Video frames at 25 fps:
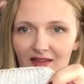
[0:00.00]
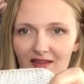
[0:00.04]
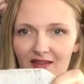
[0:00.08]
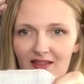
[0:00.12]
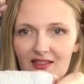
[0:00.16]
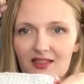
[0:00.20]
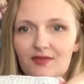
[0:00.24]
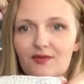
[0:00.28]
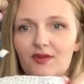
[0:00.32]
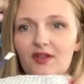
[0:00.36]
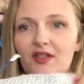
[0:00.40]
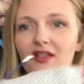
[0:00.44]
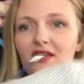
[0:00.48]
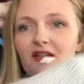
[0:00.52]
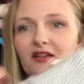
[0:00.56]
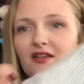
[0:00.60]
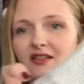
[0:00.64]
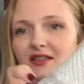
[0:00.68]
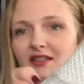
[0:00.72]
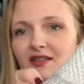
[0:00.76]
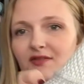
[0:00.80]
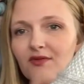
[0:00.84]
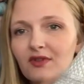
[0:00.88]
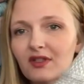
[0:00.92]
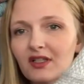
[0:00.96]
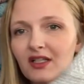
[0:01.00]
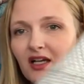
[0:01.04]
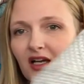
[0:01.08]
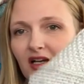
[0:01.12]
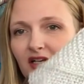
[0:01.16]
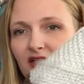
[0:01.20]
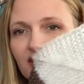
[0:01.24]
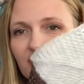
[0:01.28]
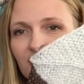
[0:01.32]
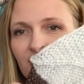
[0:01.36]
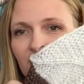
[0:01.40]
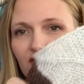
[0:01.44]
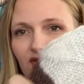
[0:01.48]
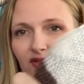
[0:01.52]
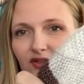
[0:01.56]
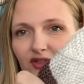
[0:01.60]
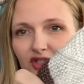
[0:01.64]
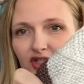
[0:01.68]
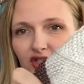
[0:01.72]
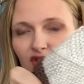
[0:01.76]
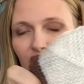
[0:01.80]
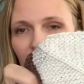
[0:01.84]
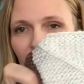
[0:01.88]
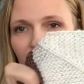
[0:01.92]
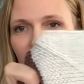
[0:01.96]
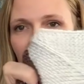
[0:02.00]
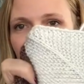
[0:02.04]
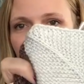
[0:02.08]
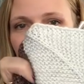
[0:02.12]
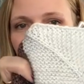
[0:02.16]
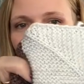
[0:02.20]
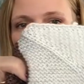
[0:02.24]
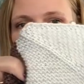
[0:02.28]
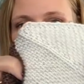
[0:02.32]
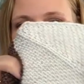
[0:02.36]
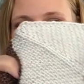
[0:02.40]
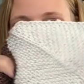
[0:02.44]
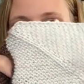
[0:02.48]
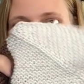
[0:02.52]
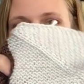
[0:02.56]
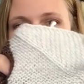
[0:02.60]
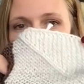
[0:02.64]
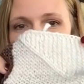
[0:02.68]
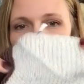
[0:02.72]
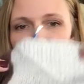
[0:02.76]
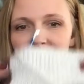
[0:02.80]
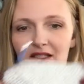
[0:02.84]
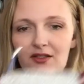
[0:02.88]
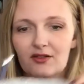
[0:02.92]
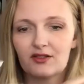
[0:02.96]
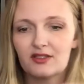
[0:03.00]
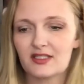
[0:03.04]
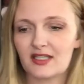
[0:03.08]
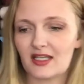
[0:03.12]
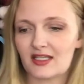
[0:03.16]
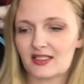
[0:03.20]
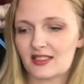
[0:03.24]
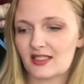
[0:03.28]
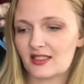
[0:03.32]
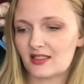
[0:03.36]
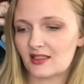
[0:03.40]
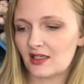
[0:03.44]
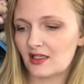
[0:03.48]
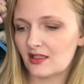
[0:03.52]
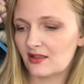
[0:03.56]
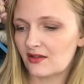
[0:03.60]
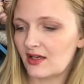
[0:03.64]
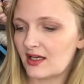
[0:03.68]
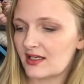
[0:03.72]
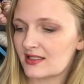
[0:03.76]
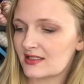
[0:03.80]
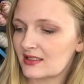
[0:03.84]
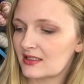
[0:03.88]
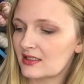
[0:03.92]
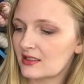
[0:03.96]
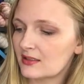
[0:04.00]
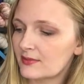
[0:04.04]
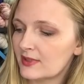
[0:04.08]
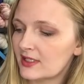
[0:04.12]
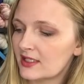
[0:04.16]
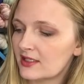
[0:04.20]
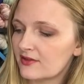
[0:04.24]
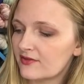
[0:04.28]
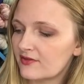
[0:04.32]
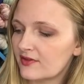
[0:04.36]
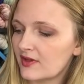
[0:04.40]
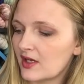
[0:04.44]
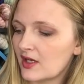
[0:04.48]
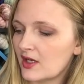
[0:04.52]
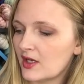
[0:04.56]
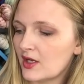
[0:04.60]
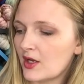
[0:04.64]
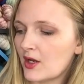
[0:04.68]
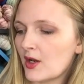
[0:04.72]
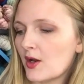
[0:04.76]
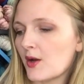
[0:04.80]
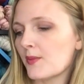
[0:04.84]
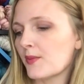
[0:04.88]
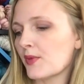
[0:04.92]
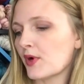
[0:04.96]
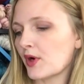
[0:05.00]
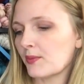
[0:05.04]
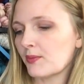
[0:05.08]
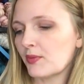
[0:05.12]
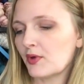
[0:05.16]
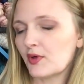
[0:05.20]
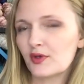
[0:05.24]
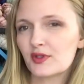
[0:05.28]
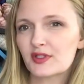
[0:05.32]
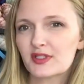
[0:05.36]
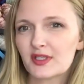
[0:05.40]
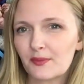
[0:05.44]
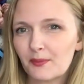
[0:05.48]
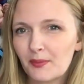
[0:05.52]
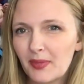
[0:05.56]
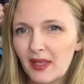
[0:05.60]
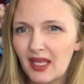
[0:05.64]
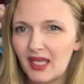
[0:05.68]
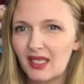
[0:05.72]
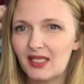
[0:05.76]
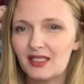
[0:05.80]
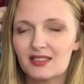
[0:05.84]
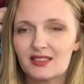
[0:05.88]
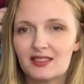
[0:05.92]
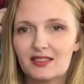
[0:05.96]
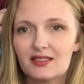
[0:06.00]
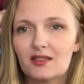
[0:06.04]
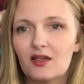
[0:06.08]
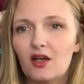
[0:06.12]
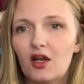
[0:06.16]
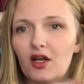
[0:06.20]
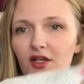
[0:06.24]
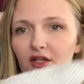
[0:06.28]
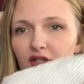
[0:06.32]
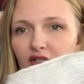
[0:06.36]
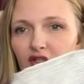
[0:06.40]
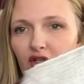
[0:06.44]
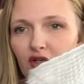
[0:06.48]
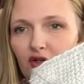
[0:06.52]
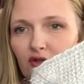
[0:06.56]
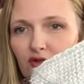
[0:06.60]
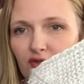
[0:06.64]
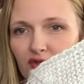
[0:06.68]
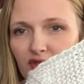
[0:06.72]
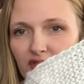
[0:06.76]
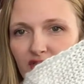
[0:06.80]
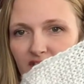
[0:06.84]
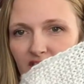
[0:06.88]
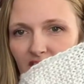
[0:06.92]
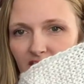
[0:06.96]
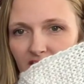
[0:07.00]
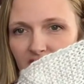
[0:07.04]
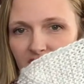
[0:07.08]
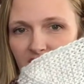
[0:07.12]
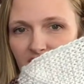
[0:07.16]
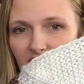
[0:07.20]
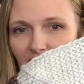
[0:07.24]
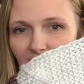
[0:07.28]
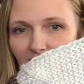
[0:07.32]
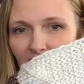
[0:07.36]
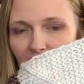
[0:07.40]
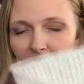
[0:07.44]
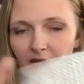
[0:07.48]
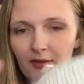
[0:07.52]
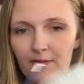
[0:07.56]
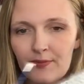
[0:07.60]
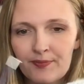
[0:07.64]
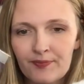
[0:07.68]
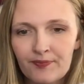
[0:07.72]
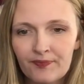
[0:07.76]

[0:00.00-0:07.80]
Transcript: This one here is really hard to sort of show. It's more like an iridescent color, has a little bit of purples and pinks undertones to this gray.